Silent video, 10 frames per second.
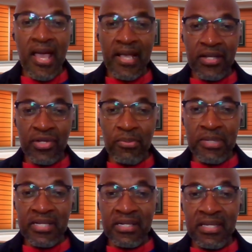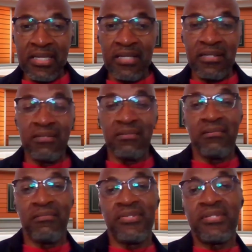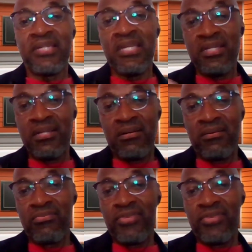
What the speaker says: economically senior,